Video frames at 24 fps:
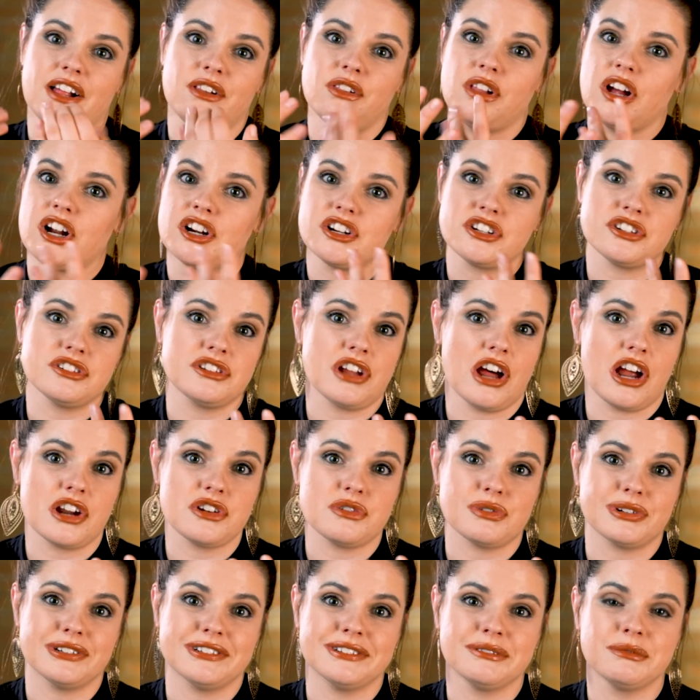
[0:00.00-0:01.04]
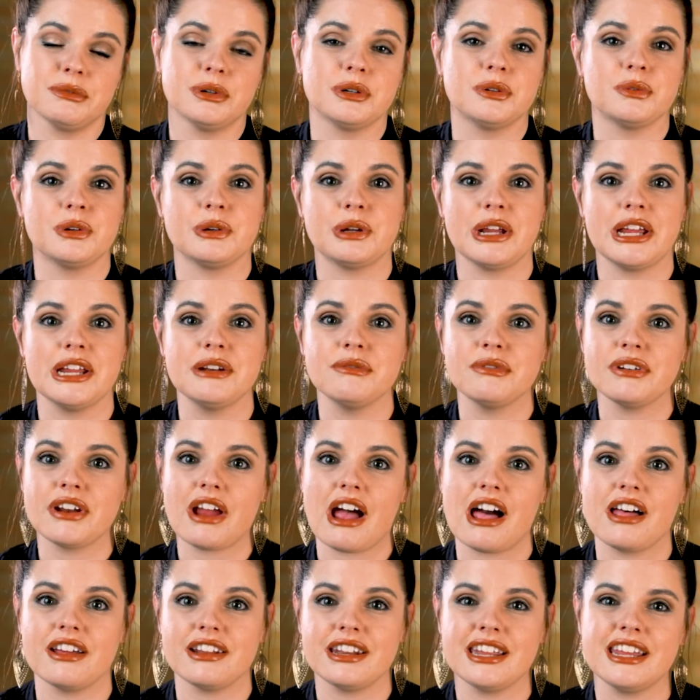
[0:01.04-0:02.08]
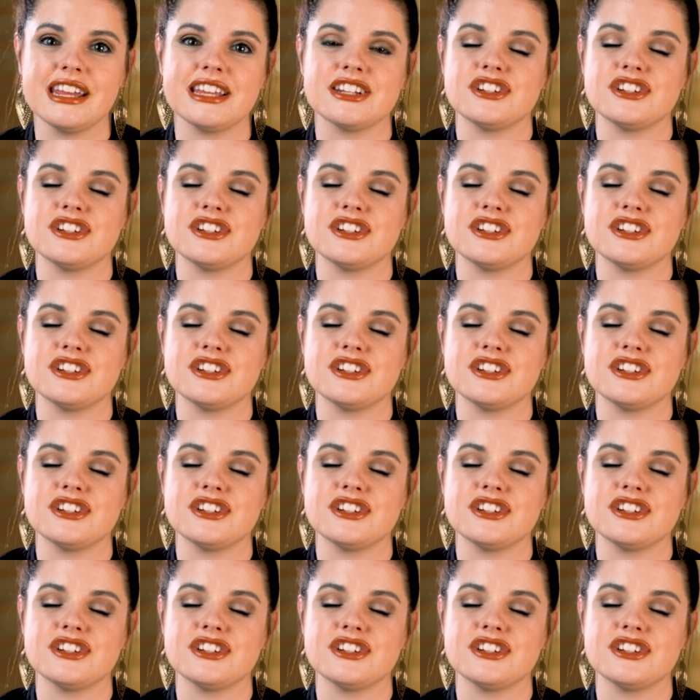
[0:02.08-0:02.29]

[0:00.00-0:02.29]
a large nodule, when in reality